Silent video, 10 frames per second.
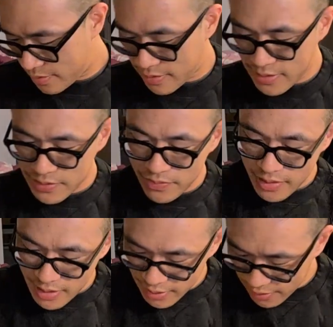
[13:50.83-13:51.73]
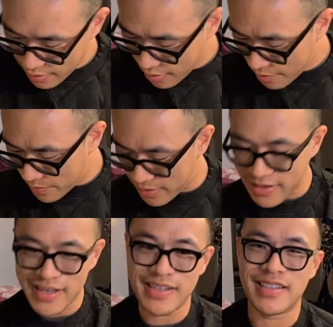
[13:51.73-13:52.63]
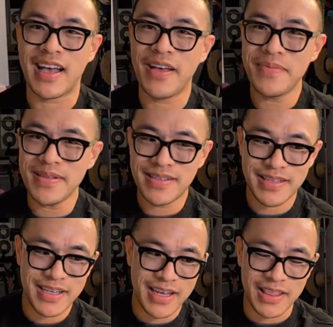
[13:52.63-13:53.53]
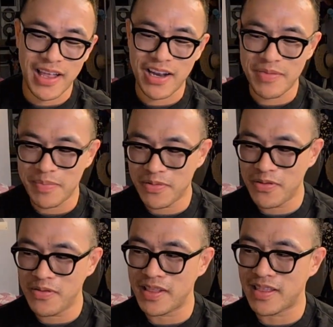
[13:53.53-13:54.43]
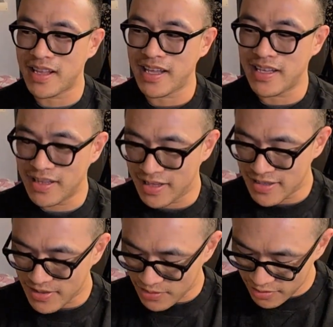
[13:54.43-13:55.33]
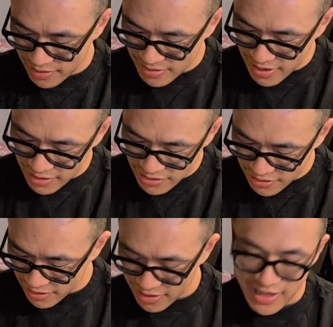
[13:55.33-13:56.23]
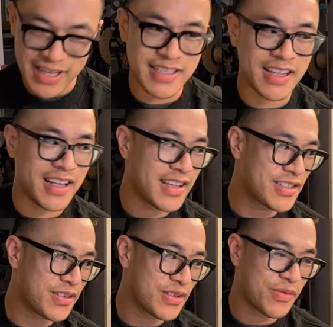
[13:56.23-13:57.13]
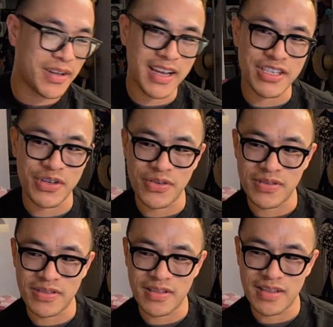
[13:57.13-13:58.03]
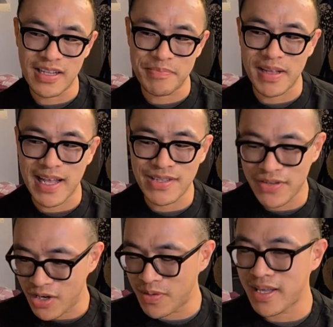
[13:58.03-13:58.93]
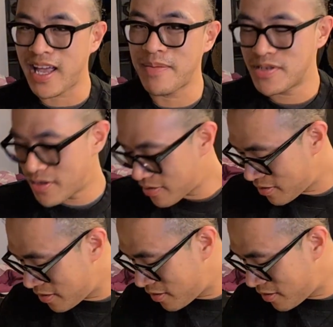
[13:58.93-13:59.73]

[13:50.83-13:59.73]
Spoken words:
This one I got because I've been seeing a lot of people with like this sort of style shirt. It's also the one I showed in my last video with the hamster.